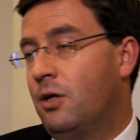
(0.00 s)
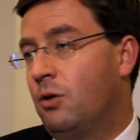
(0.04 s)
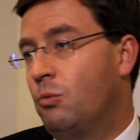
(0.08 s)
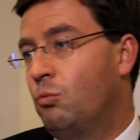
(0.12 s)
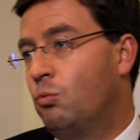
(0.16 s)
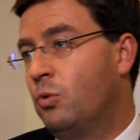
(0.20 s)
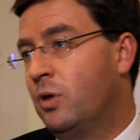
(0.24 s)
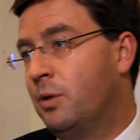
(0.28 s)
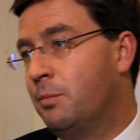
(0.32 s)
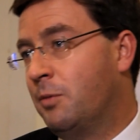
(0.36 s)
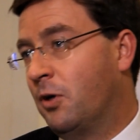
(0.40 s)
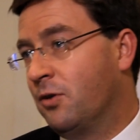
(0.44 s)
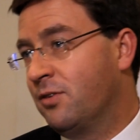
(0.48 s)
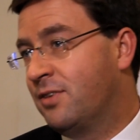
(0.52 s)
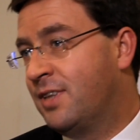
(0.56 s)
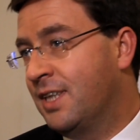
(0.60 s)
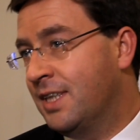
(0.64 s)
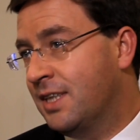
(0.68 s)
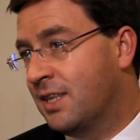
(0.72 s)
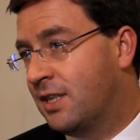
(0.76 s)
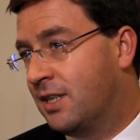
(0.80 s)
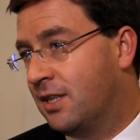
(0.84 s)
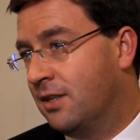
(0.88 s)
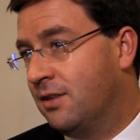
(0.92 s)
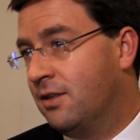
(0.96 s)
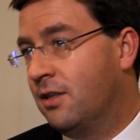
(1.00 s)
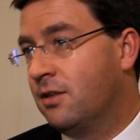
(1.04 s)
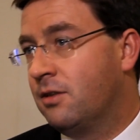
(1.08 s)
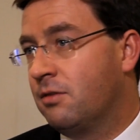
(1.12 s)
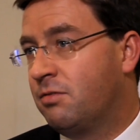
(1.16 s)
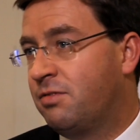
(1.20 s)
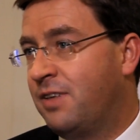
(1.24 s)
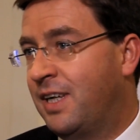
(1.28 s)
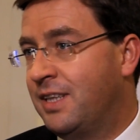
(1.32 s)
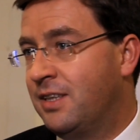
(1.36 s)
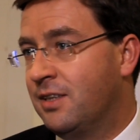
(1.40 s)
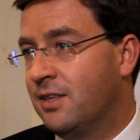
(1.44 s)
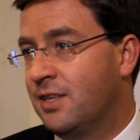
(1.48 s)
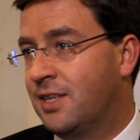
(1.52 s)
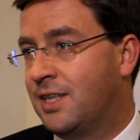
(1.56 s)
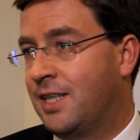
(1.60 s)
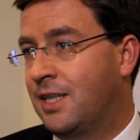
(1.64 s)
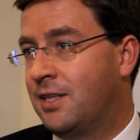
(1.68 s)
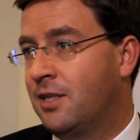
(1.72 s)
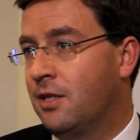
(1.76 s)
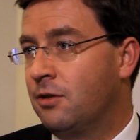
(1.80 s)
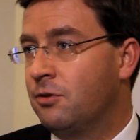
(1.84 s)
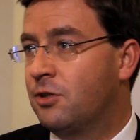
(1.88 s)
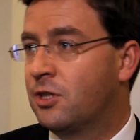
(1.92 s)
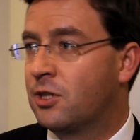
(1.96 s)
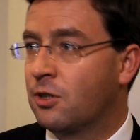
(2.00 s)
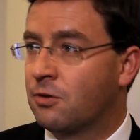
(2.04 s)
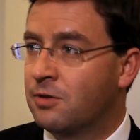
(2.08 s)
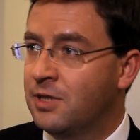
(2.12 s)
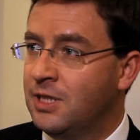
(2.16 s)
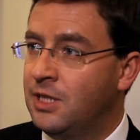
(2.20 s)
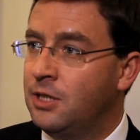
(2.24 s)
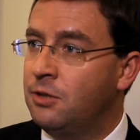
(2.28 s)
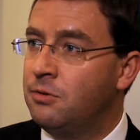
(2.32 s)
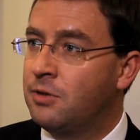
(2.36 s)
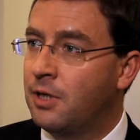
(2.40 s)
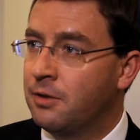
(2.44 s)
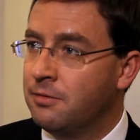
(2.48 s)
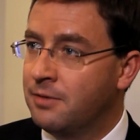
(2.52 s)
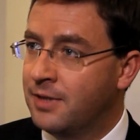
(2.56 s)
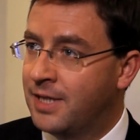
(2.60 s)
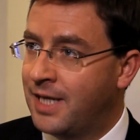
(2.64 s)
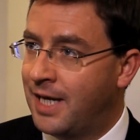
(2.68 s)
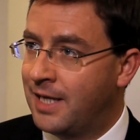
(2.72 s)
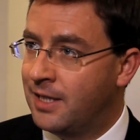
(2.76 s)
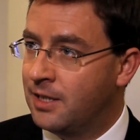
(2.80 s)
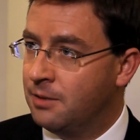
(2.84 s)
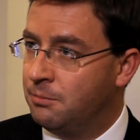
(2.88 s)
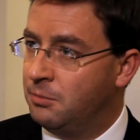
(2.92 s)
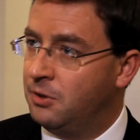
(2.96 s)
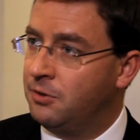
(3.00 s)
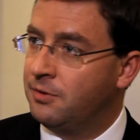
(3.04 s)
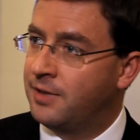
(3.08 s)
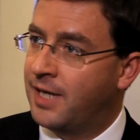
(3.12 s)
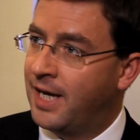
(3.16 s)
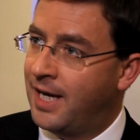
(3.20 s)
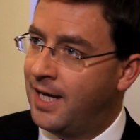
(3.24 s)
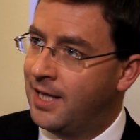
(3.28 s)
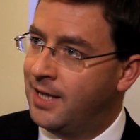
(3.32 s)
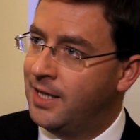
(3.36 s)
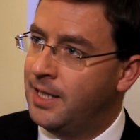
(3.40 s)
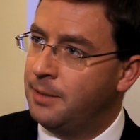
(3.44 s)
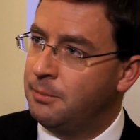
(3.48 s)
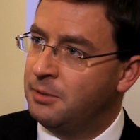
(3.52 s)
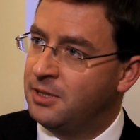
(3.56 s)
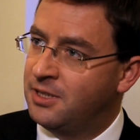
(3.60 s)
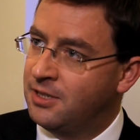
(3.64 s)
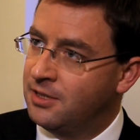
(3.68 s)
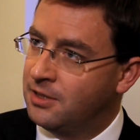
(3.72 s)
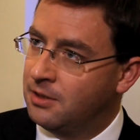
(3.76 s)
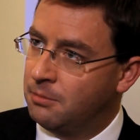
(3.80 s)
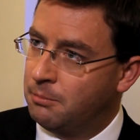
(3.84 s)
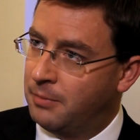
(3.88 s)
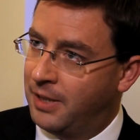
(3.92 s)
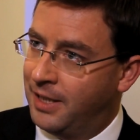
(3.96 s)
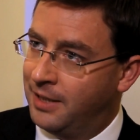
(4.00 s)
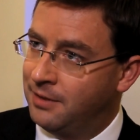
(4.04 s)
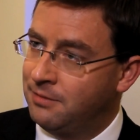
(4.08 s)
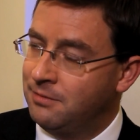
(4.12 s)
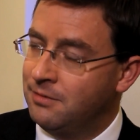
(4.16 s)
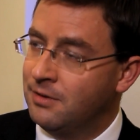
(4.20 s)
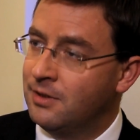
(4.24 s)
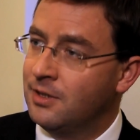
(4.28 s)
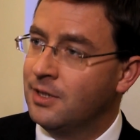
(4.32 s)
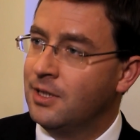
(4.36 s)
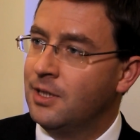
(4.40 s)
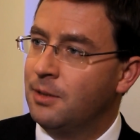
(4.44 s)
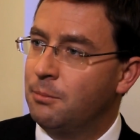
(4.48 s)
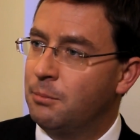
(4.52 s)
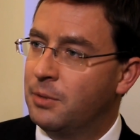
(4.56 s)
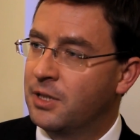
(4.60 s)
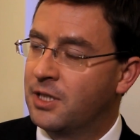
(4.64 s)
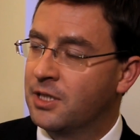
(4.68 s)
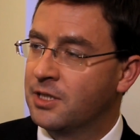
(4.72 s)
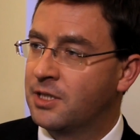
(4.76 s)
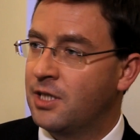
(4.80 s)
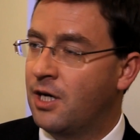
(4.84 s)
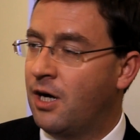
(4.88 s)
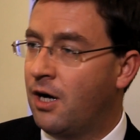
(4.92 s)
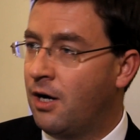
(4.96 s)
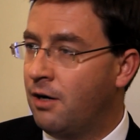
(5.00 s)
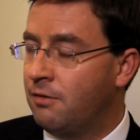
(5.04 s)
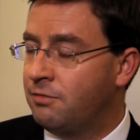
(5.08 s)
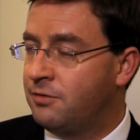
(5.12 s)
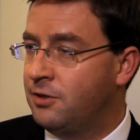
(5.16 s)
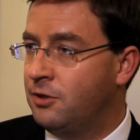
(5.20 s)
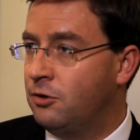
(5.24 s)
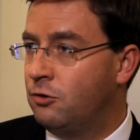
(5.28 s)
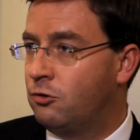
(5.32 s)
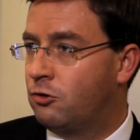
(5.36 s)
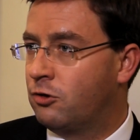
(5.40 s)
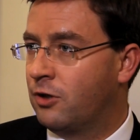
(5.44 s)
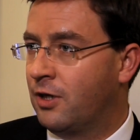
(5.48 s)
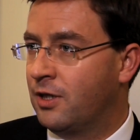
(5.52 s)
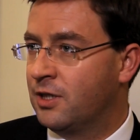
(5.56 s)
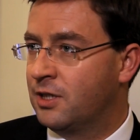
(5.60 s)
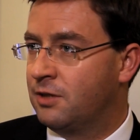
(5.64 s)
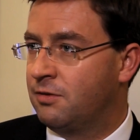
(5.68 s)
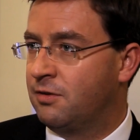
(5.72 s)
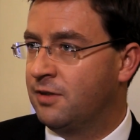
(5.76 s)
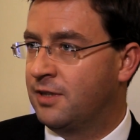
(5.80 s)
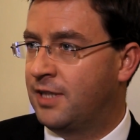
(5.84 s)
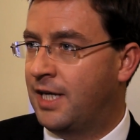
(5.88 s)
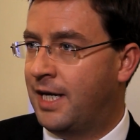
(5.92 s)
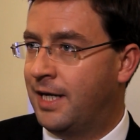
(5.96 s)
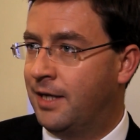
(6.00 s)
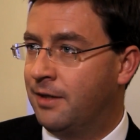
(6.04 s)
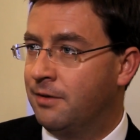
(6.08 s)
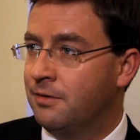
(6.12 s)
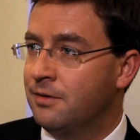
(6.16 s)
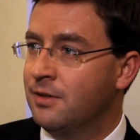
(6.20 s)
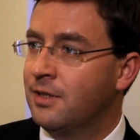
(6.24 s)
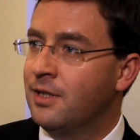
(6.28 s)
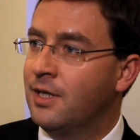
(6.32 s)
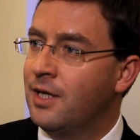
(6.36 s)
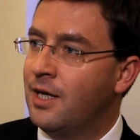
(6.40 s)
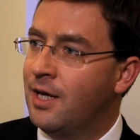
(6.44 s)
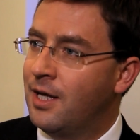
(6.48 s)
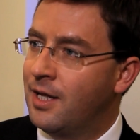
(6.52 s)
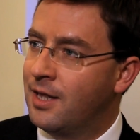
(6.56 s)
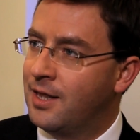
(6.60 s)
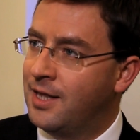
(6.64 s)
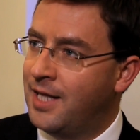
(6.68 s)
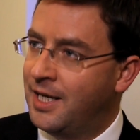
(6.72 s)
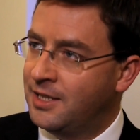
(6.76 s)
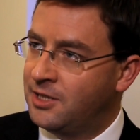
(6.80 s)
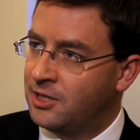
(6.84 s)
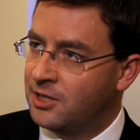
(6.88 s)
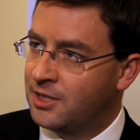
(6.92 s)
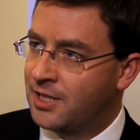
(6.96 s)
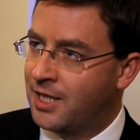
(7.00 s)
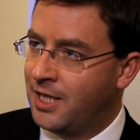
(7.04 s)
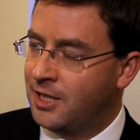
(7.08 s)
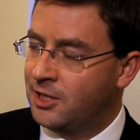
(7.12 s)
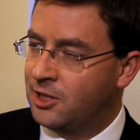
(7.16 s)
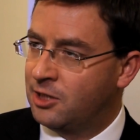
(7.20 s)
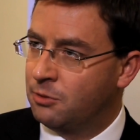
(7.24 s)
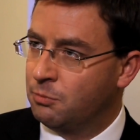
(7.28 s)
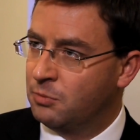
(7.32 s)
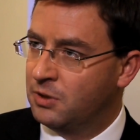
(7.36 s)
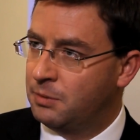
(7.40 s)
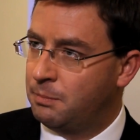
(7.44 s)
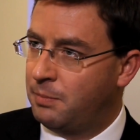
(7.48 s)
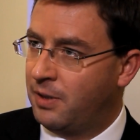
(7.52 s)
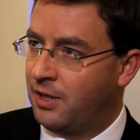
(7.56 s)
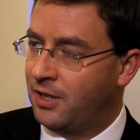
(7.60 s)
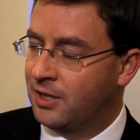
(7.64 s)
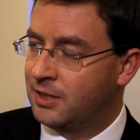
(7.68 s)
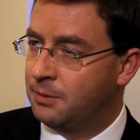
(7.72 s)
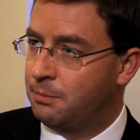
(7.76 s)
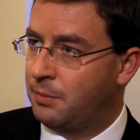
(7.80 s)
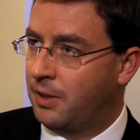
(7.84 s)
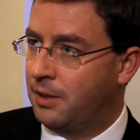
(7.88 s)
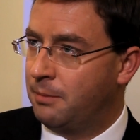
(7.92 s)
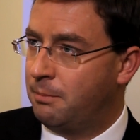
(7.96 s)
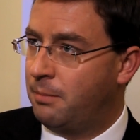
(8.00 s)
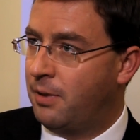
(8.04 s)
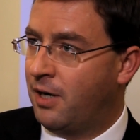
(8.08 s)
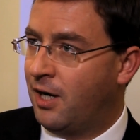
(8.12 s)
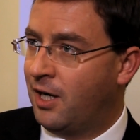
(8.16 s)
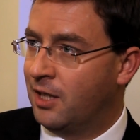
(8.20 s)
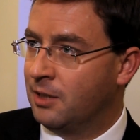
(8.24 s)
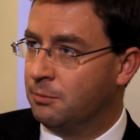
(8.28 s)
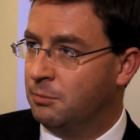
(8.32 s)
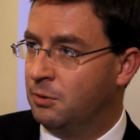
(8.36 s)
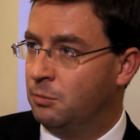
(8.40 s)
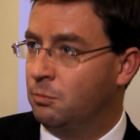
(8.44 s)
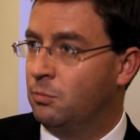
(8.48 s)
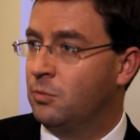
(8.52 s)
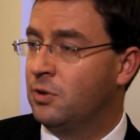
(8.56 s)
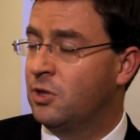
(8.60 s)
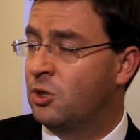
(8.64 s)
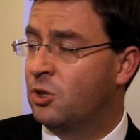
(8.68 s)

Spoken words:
Wilmot-Dixon, the defendant, said, no, sorry, you don't get them. You get a limited amount because after you transferred out, legislation was passed by Parliament